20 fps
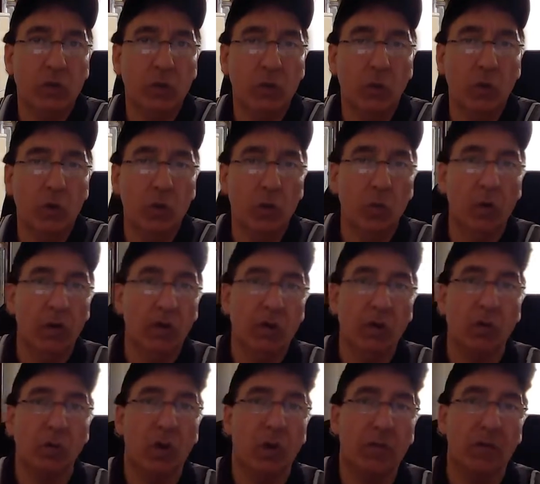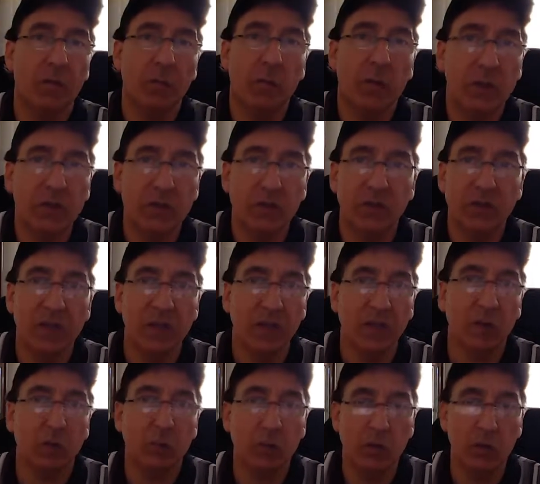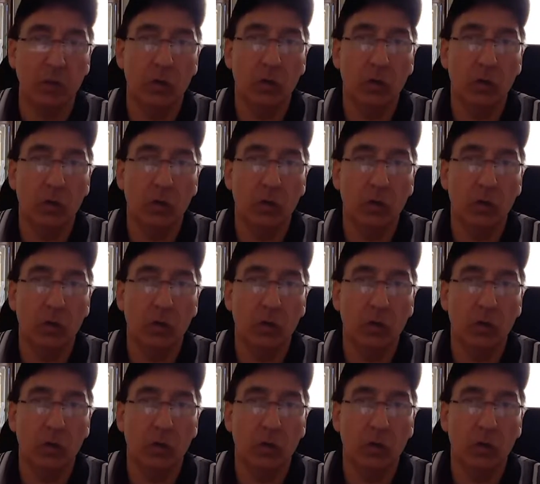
or you want it to arrive in pieces. That's up to you.